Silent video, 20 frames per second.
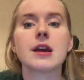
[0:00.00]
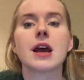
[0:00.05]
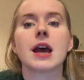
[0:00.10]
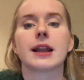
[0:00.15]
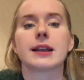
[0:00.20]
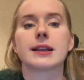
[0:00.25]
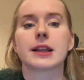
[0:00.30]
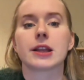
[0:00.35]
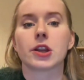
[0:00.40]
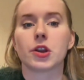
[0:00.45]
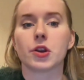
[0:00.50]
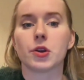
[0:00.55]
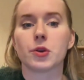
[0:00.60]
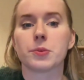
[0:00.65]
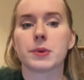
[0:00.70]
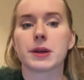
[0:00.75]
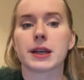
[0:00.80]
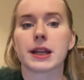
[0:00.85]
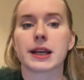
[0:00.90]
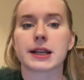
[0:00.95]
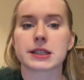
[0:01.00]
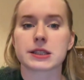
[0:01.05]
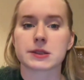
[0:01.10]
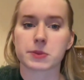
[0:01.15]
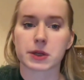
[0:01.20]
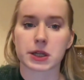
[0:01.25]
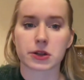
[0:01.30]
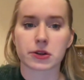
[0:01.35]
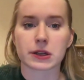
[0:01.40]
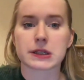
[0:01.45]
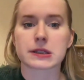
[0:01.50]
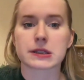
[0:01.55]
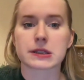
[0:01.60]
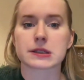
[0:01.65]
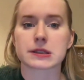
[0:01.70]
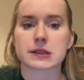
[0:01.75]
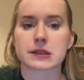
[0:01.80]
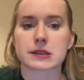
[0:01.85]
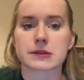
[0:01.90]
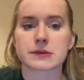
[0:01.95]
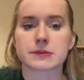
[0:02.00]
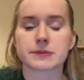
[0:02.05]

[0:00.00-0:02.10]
and the human experience.